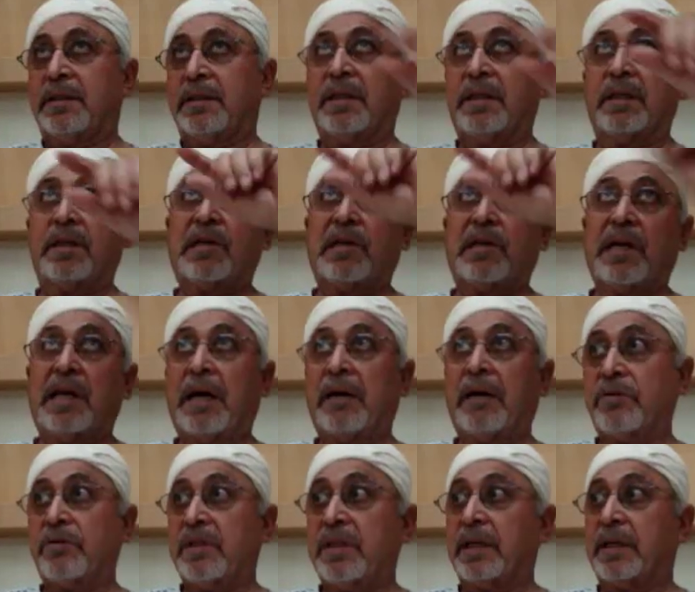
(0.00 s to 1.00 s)
on
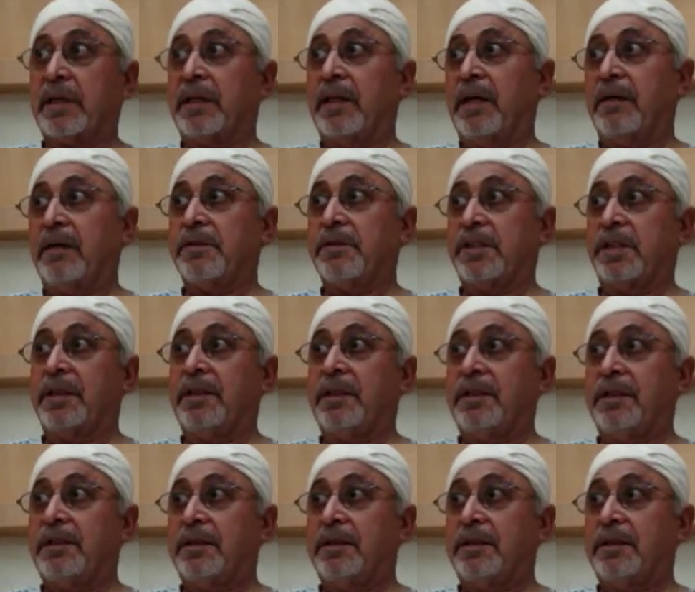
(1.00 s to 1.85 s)
cloud technology